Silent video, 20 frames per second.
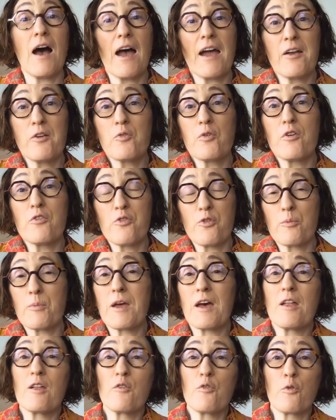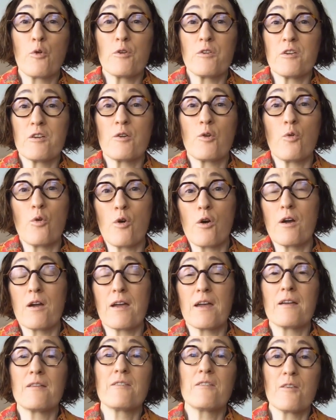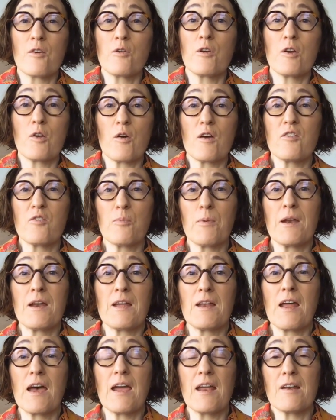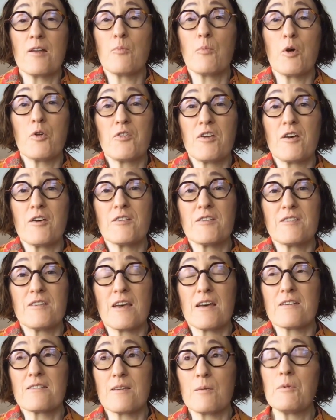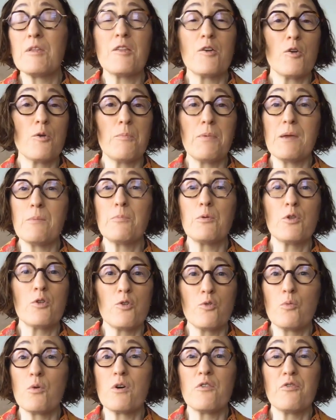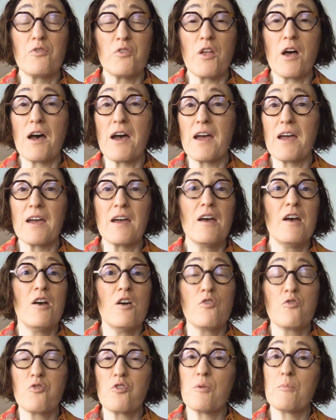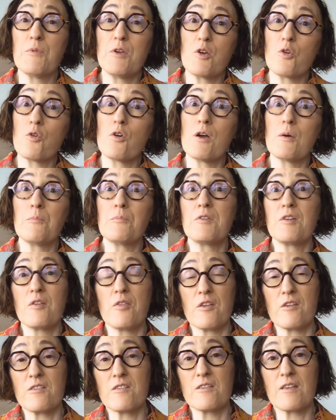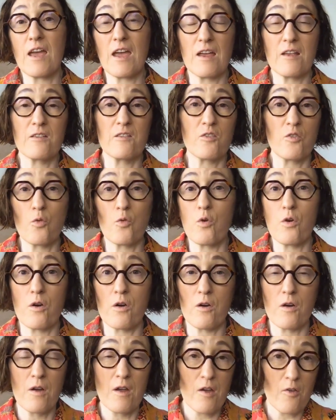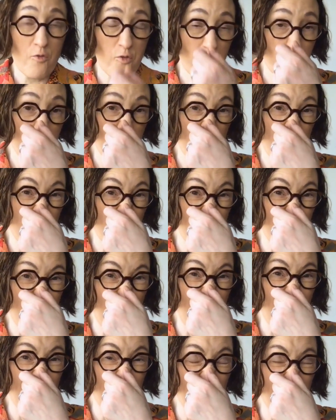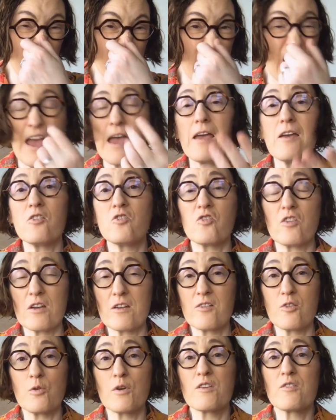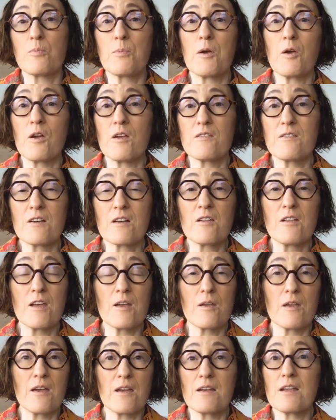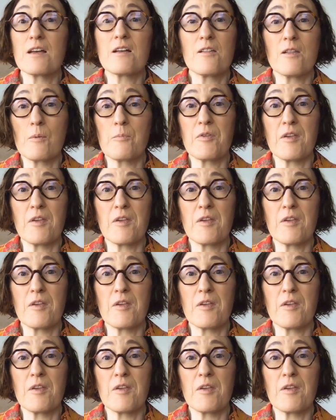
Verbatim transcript: I drove from California to Oregon. So, you know, I spent a night in a Motel 6. I mean, there are people who will fly from Europe to the States or from the States to Asia to experience an eclipse.